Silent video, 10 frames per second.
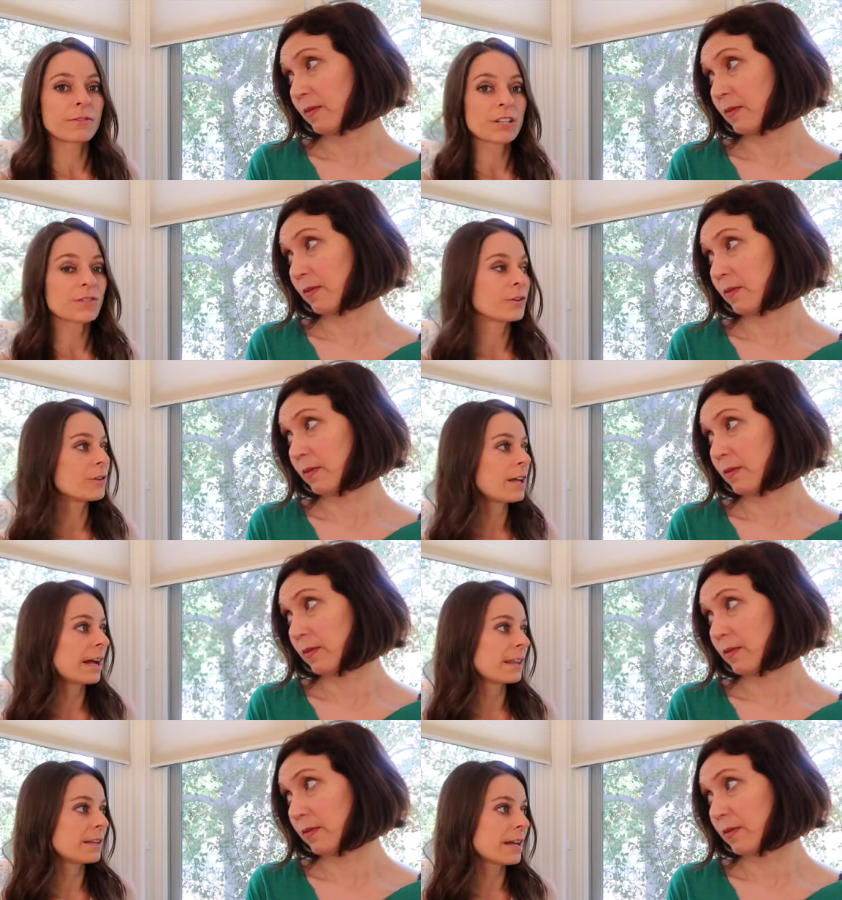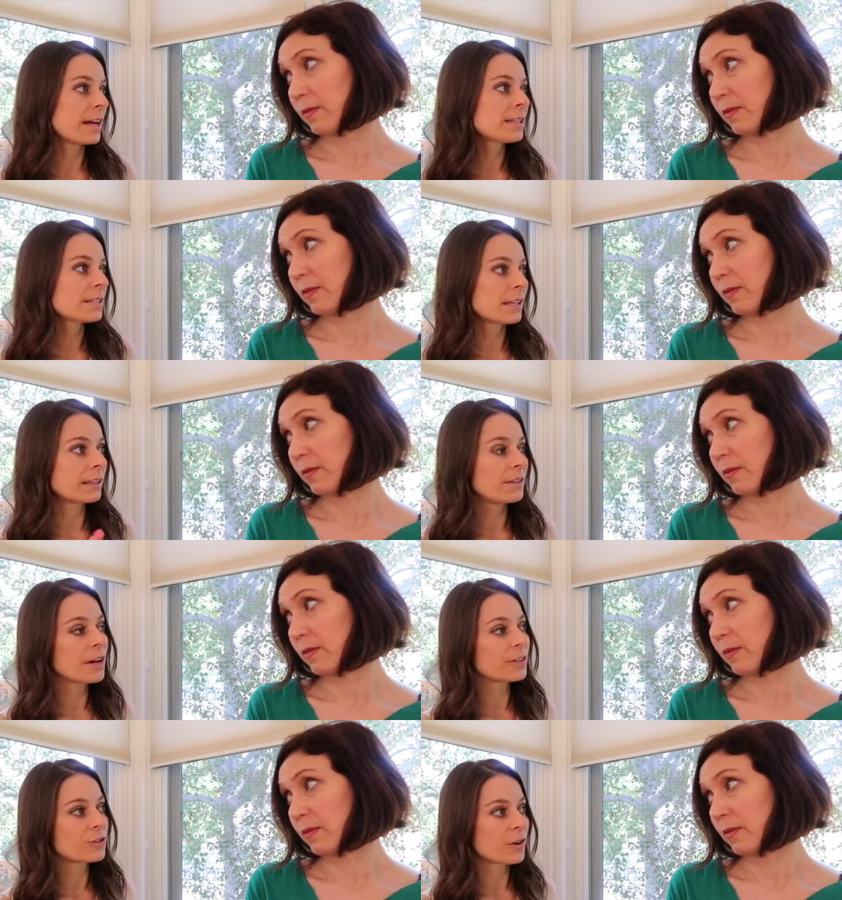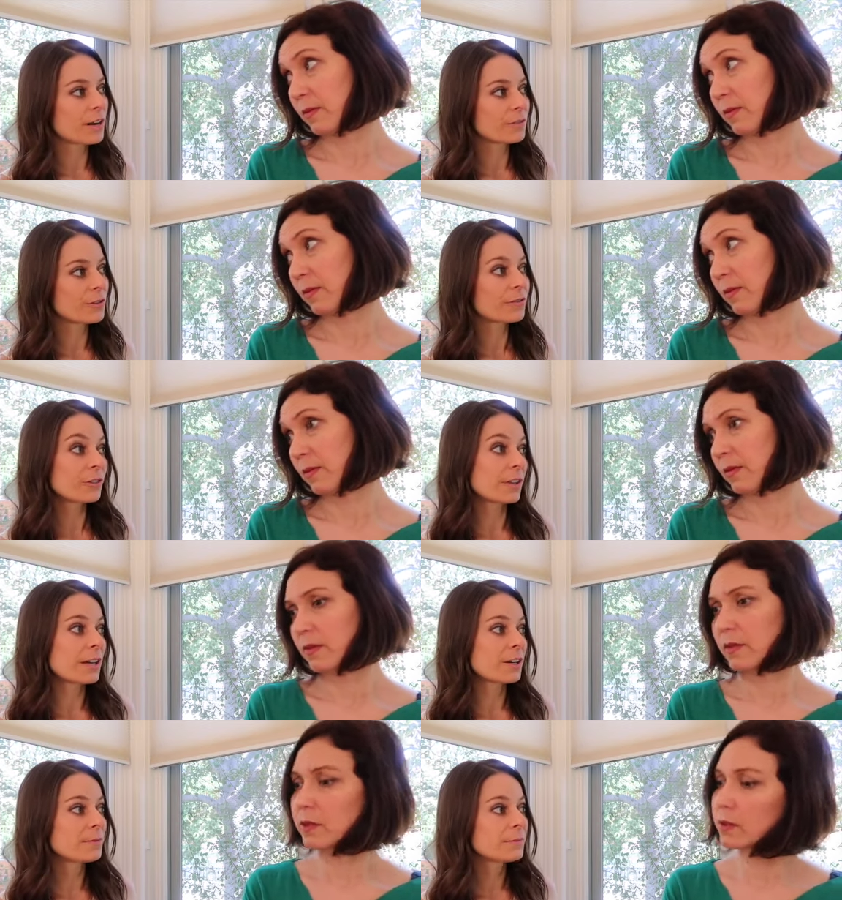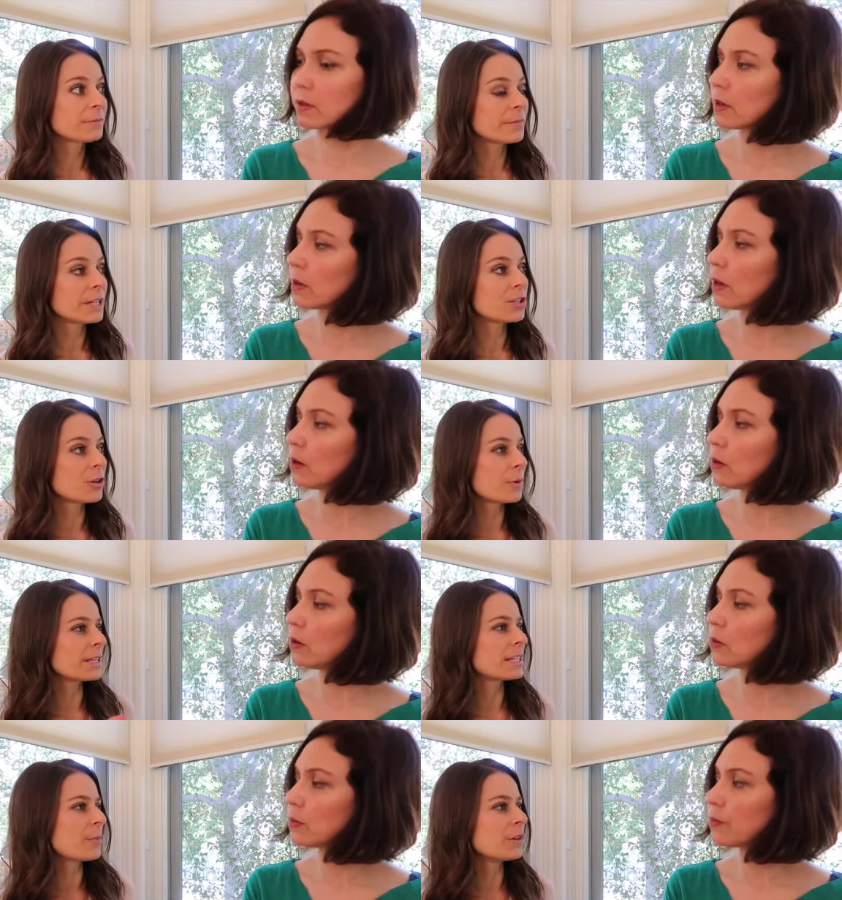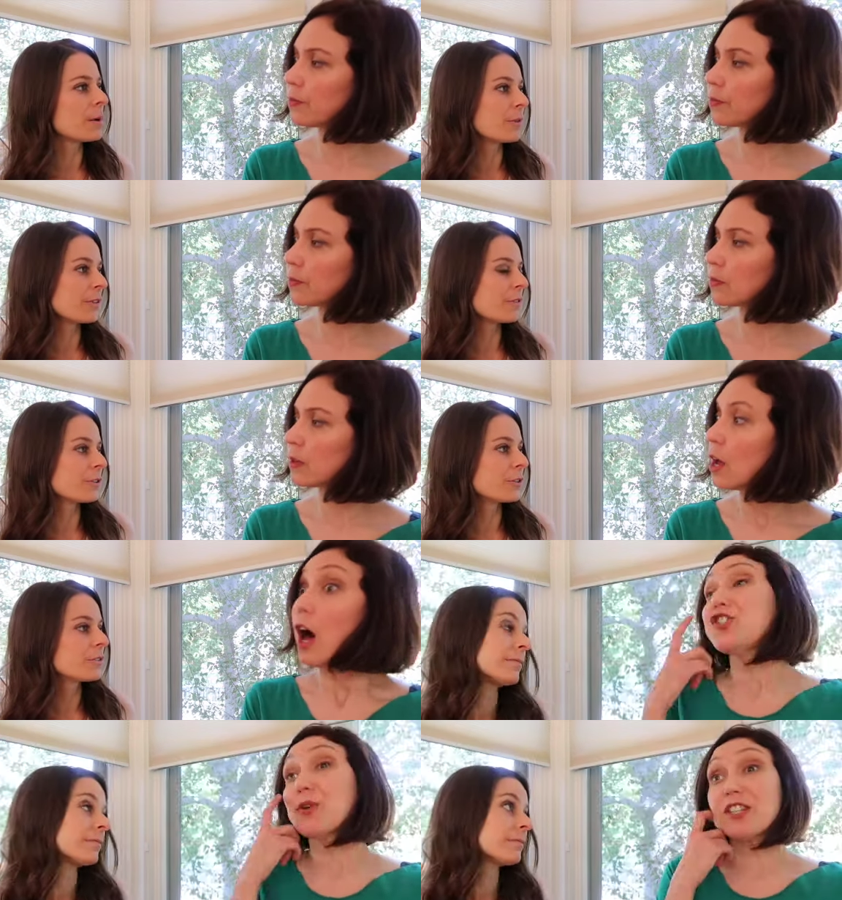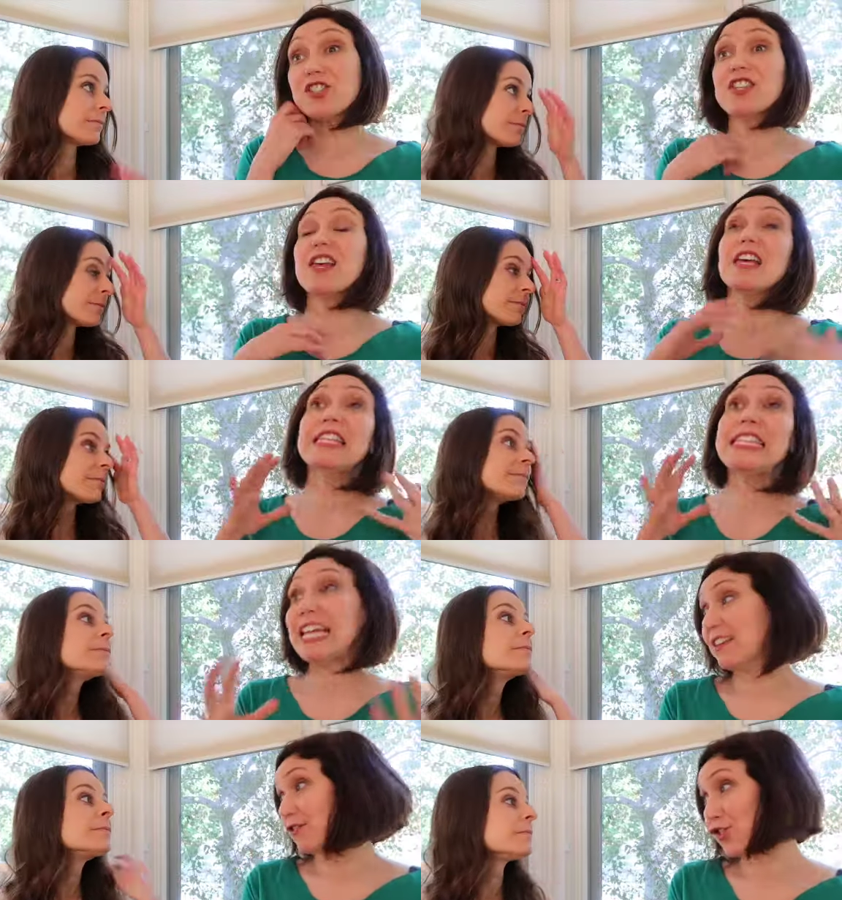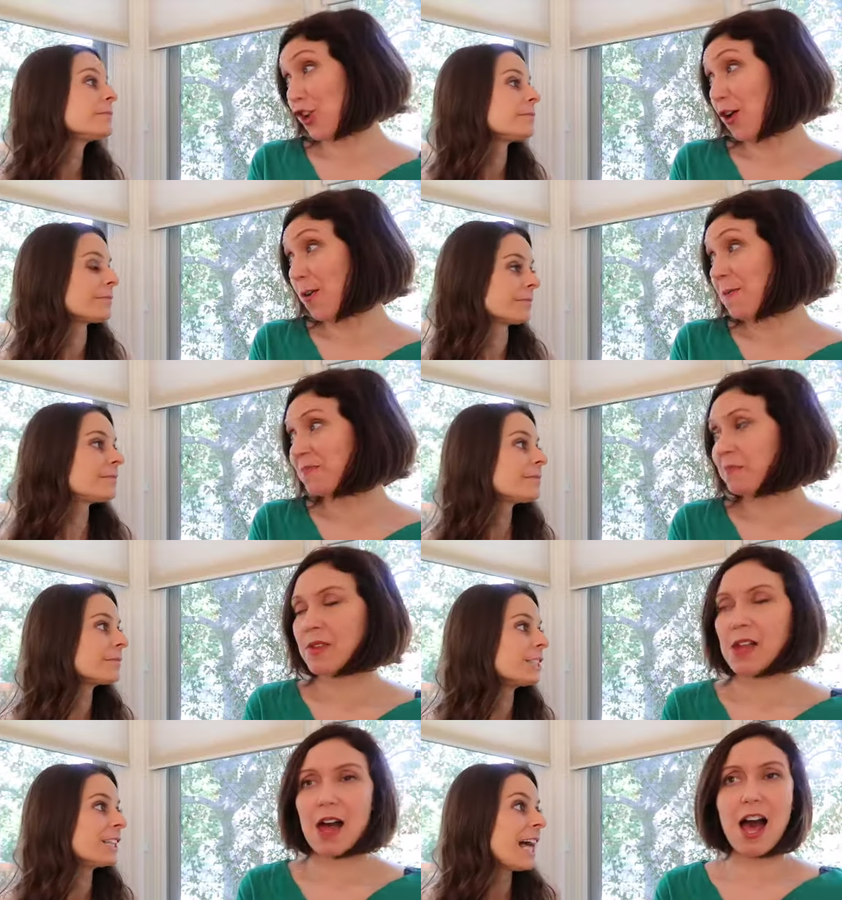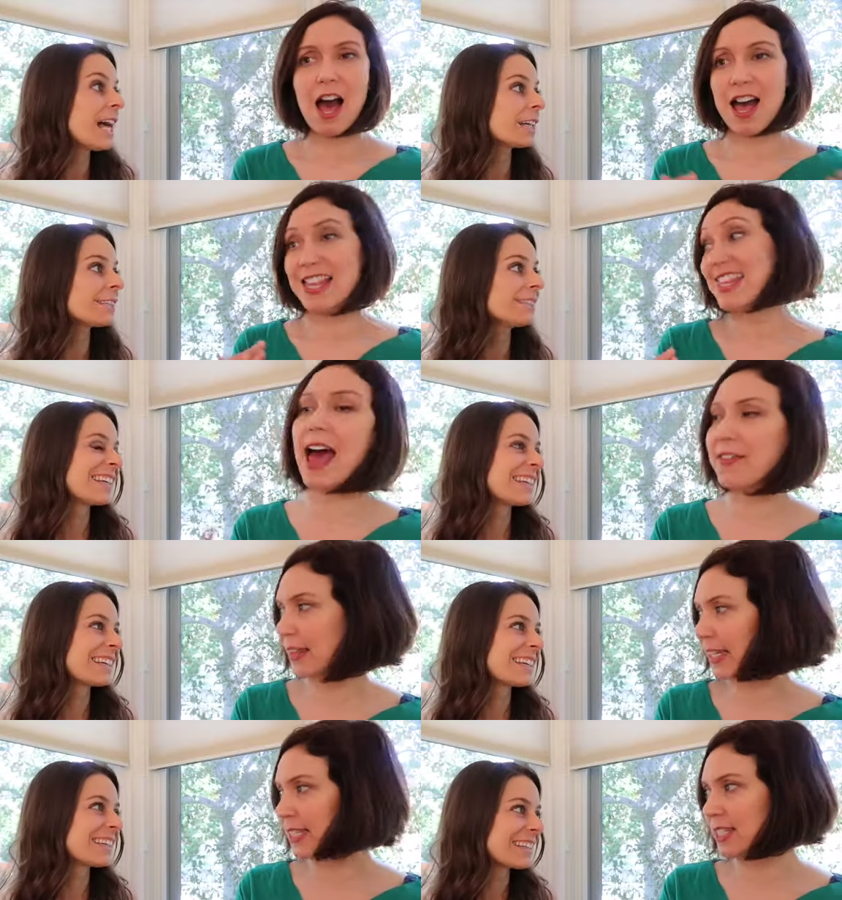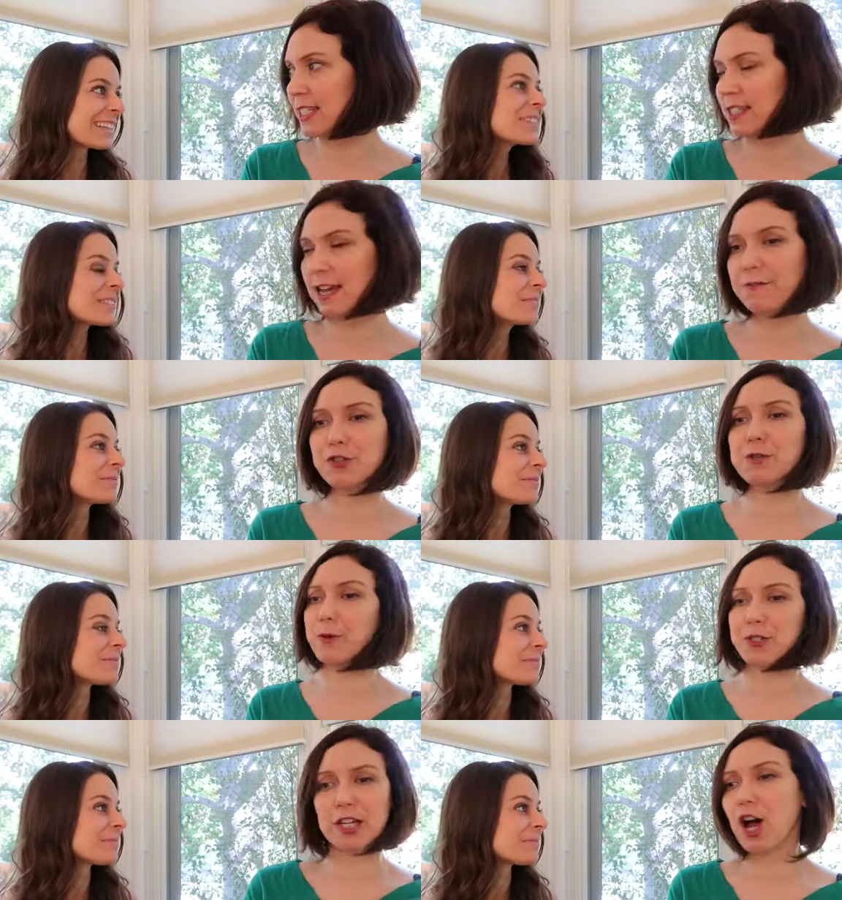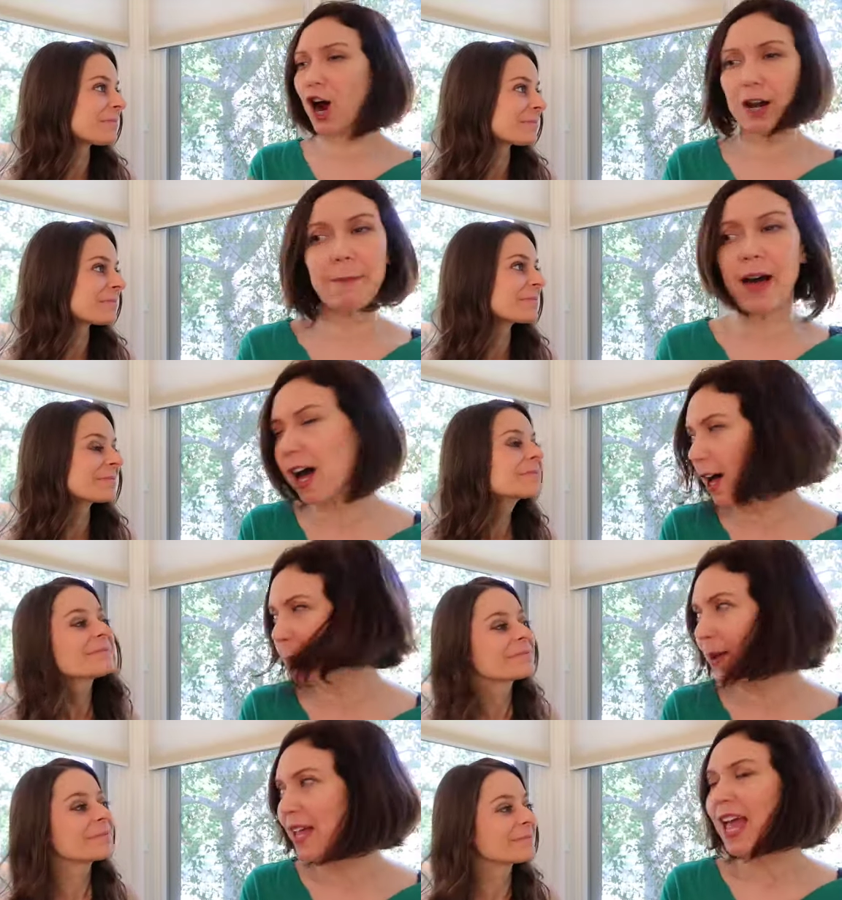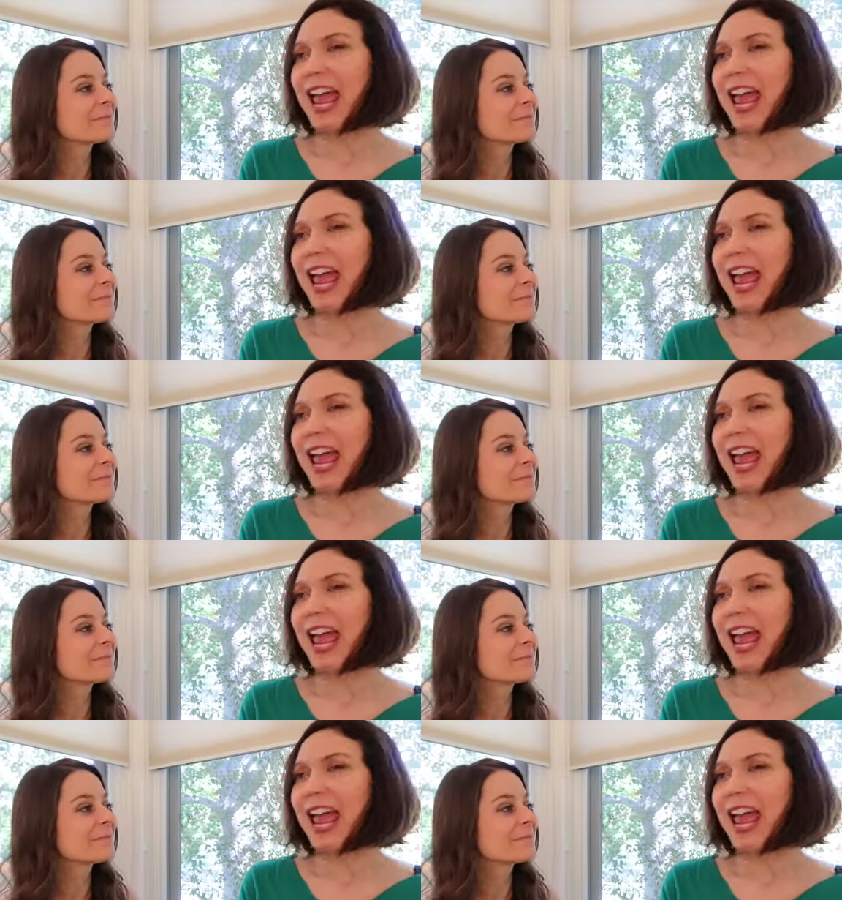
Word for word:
Speaker 1: fresh fruit and the nuts and leave out the dried fruit for later because you don't want to oh. double
Speaker 2: up on the fruit. So it's the day of the show good luck. Athletes and stuff, you're supposed to carb up. Mm